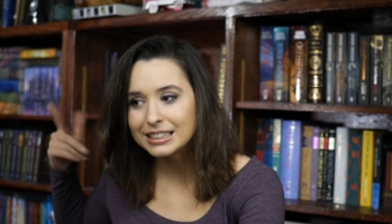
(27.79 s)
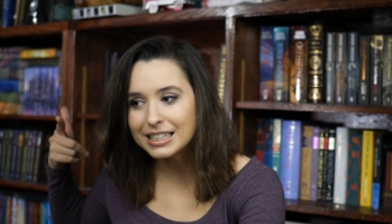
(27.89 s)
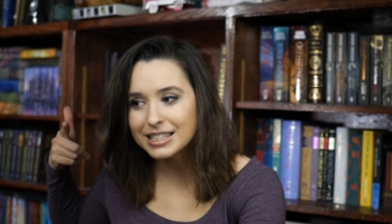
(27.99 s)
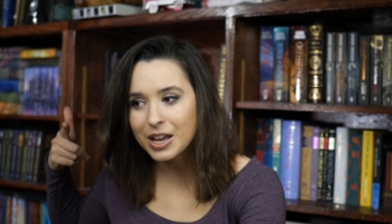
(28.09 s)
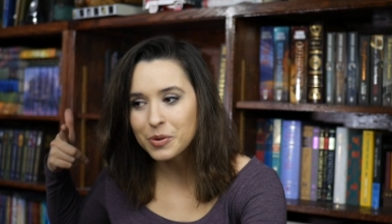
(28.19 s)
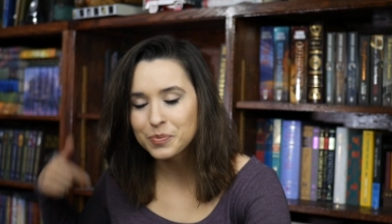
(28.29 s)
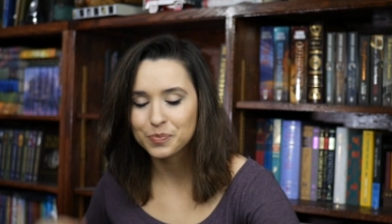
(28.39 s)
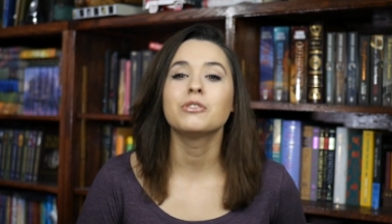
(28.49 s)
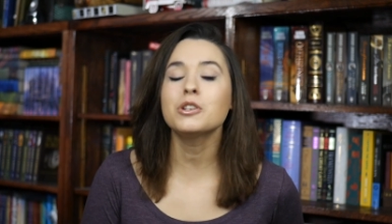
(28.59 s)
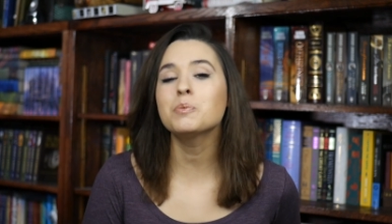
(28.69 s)
Let's go.
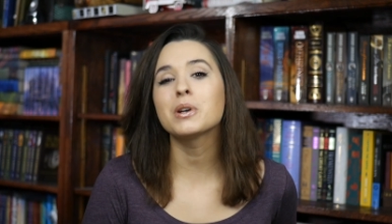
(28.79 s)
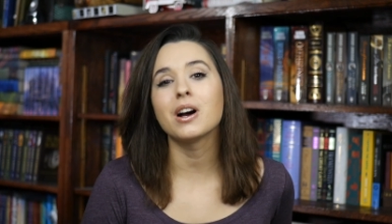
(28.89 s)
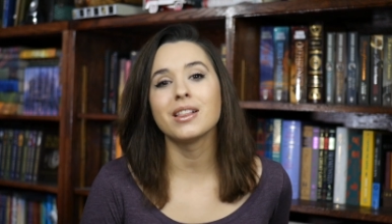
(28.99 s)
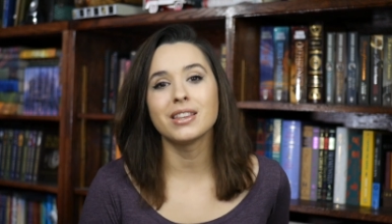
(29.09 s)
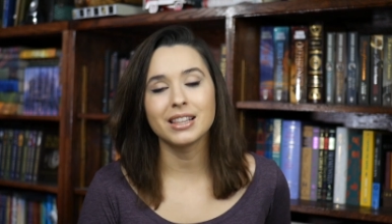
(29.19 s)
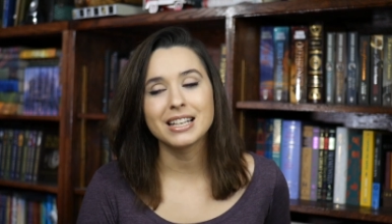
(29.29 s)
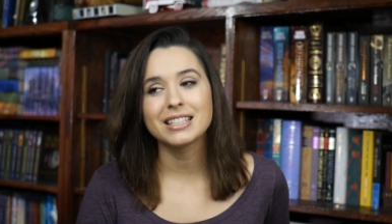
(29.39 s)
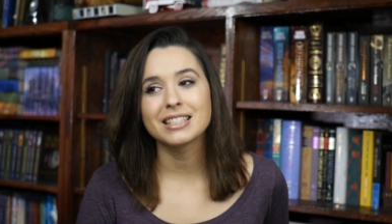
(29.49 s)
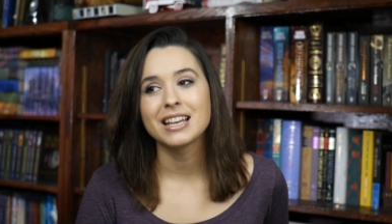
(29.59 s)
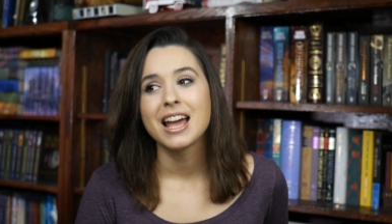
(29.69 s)
First book on the
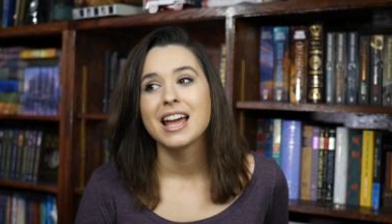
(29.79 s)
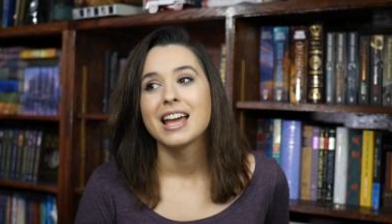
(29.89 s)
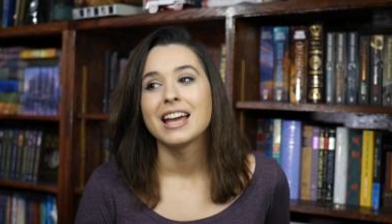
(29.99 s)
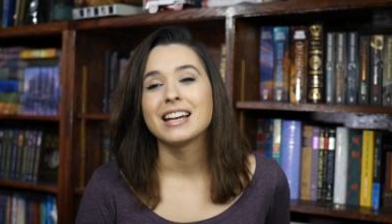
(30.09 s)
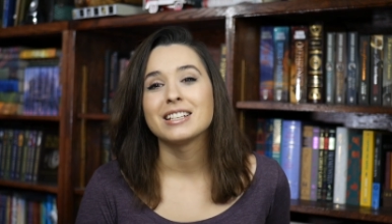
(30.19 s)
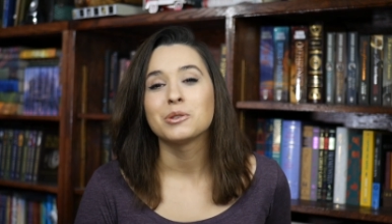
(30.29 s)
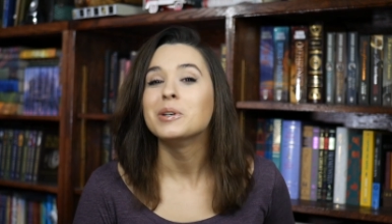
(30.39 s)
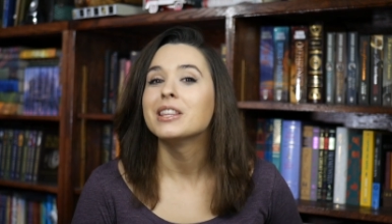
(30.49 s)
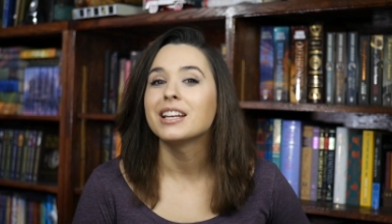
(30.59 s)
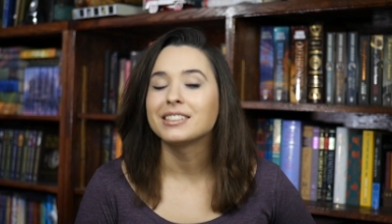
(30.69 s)
list is
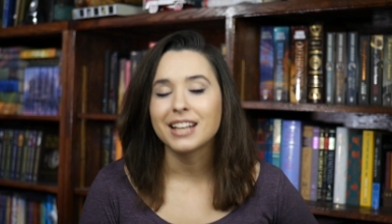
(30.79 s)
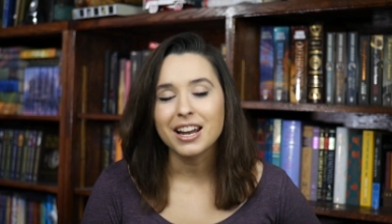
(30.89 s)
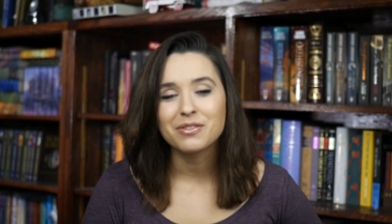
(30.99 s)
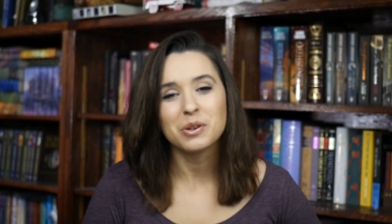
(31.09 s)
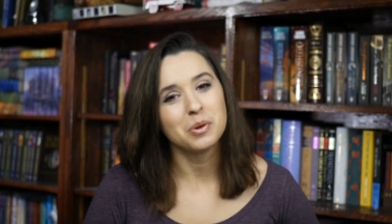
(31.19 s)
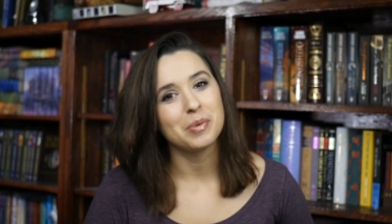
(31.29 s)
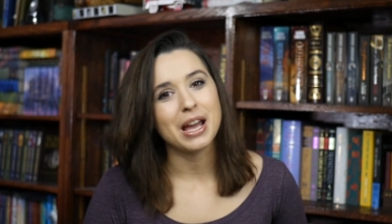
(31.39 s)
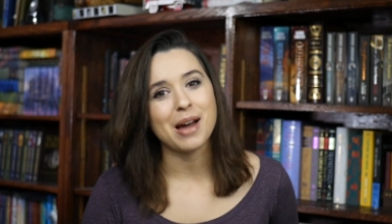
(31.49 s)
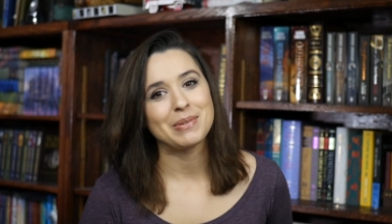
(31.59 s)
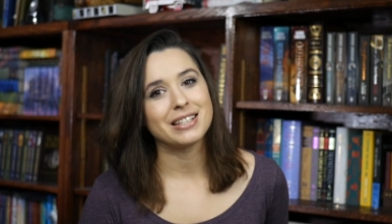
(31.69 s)
one that a lot of you will be
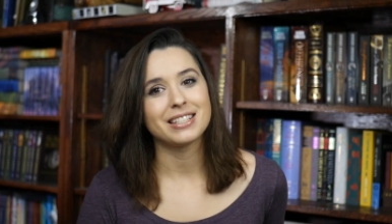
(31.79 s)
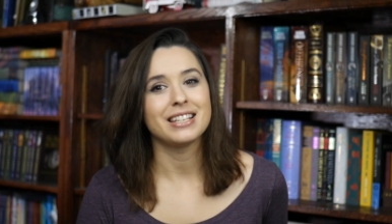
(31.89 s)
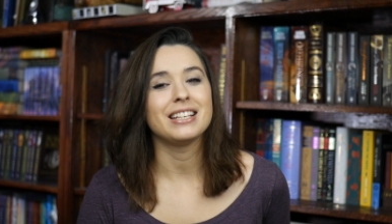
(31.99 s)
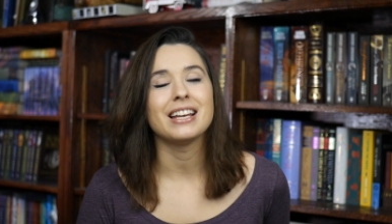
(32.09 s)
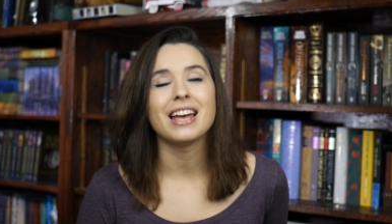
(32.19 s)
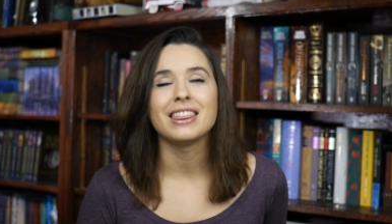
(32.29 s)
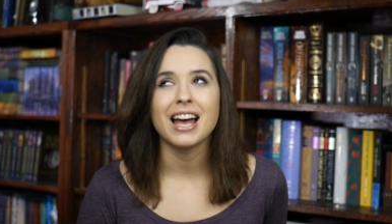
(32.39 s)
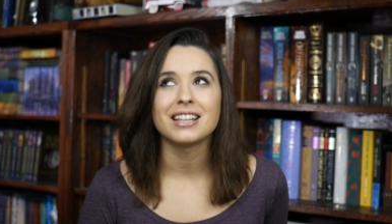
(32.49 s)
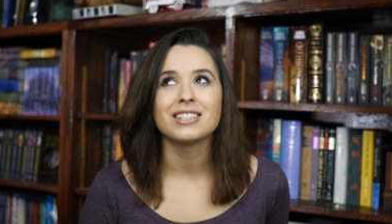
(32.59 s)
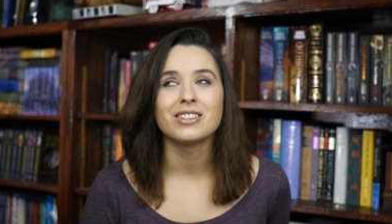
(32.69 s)
happy to see, and
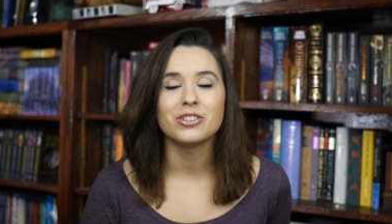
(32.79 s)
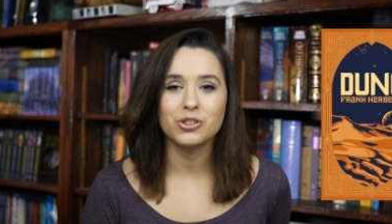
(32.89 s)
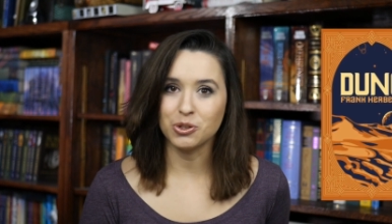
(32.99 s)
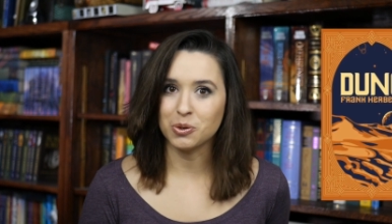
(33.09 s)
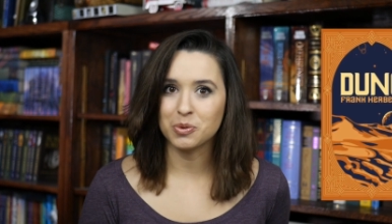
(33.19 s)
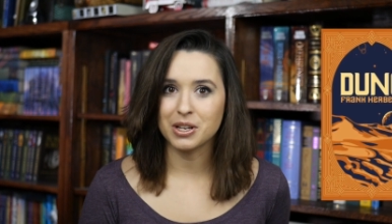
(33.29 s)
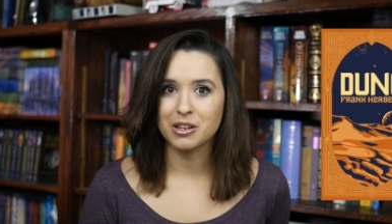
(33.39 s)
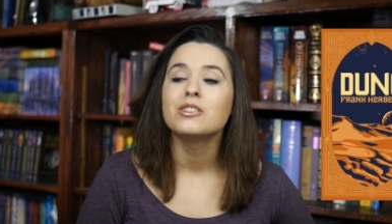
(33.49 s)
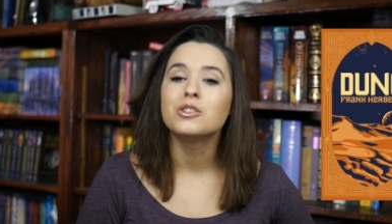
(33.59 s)
that's Dune.